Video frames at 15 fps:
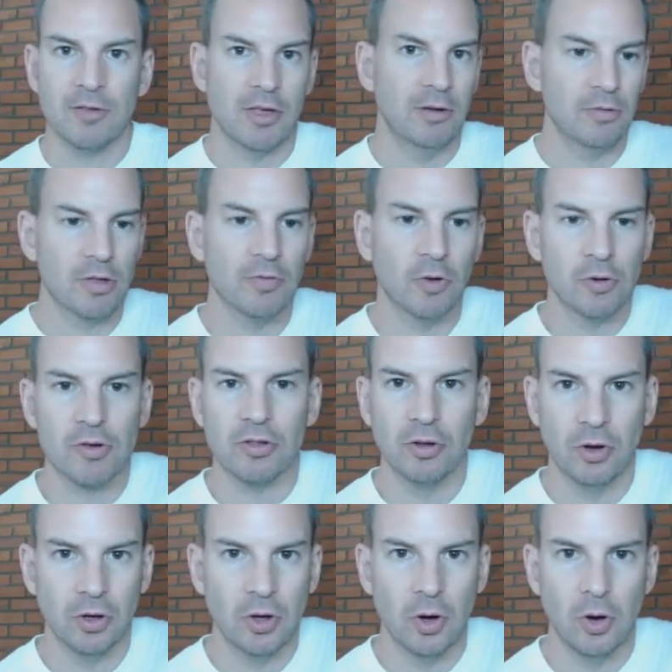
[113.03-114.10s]

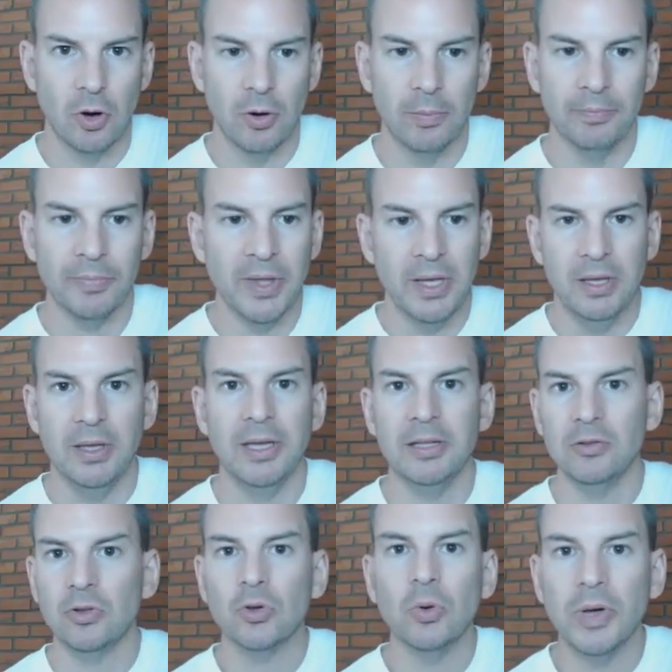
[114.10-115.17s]
Salesforce.com,
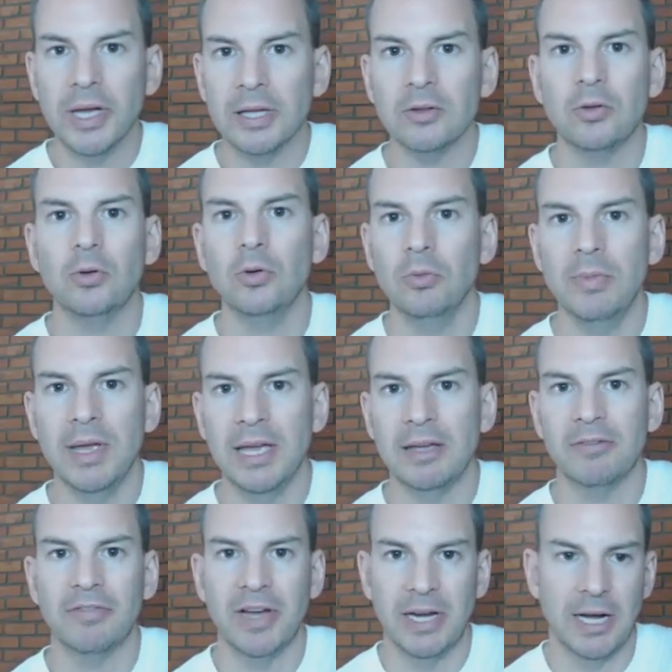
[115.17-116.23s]
Intuit, who
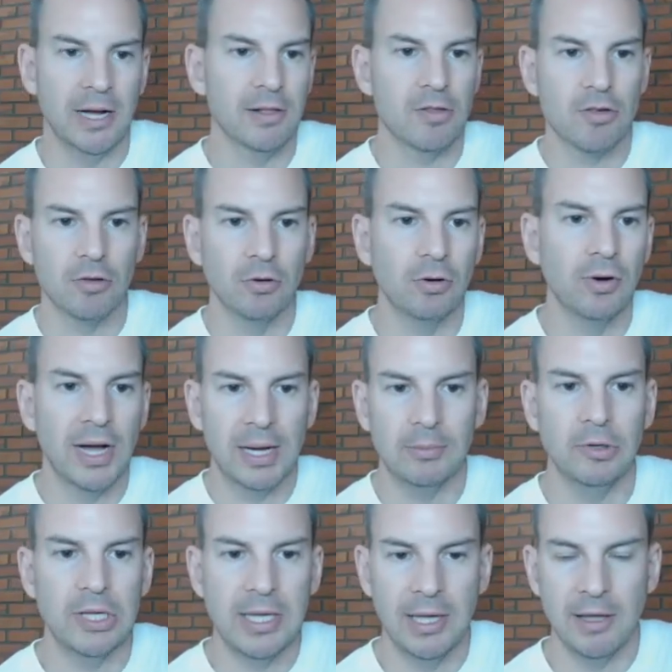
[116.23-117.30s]
make financial
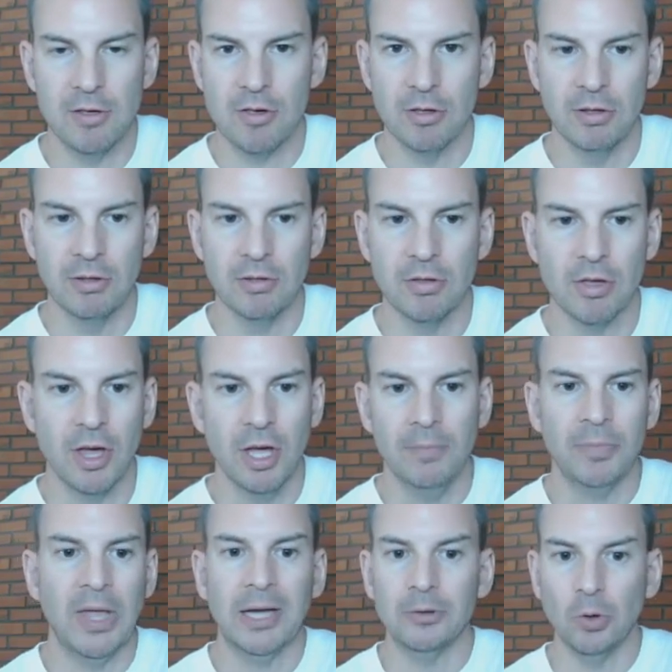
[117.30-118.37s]
applications,
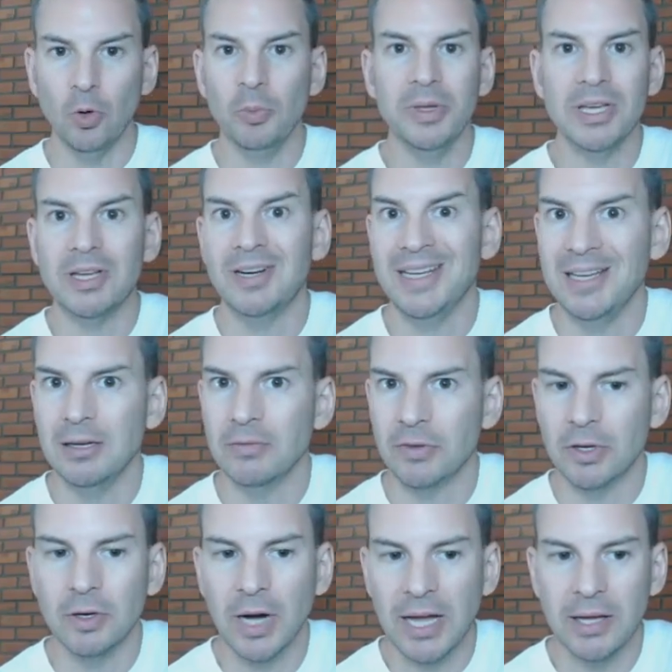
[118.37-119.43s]
Adobe
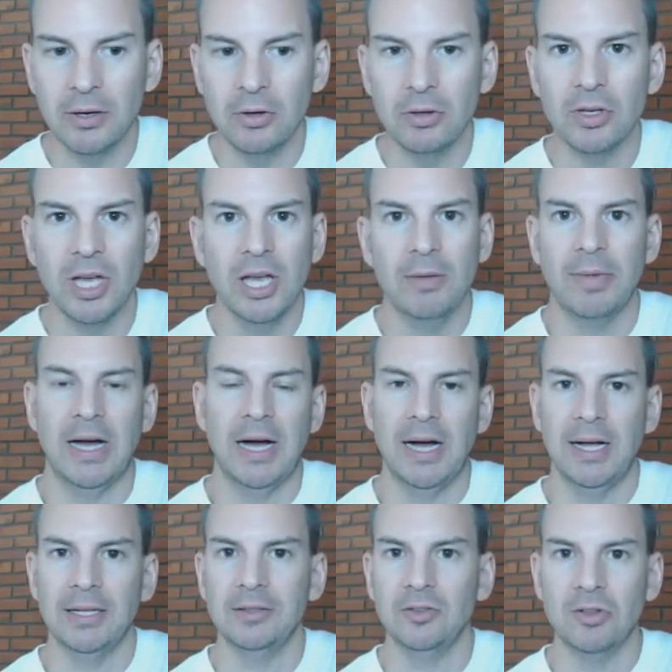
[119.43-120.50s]
Creative Cloud,
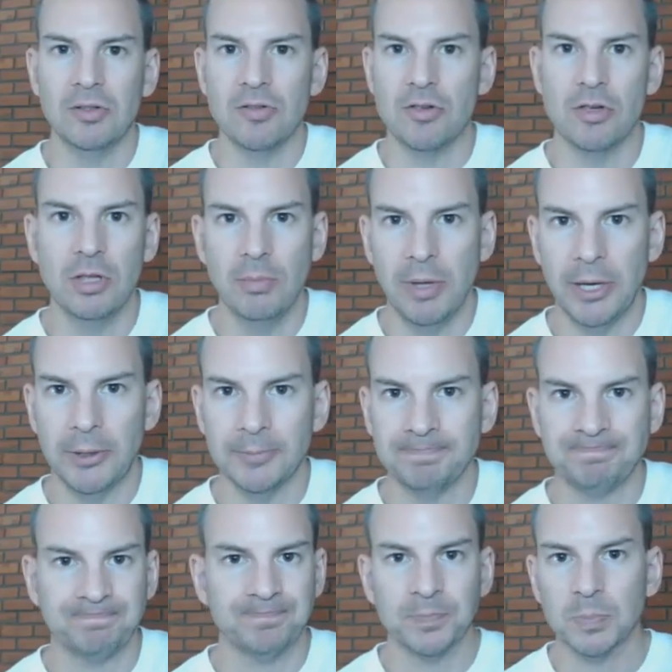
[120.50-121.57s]
and Gmail
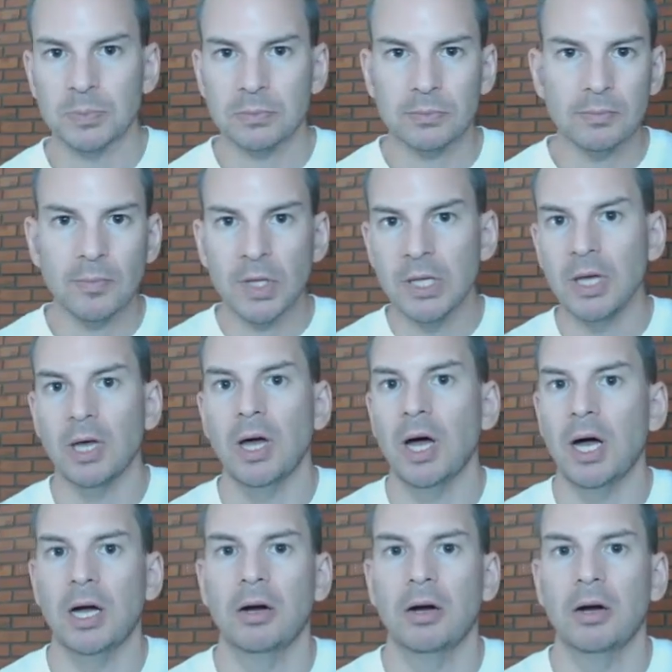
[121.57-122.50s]
yeah,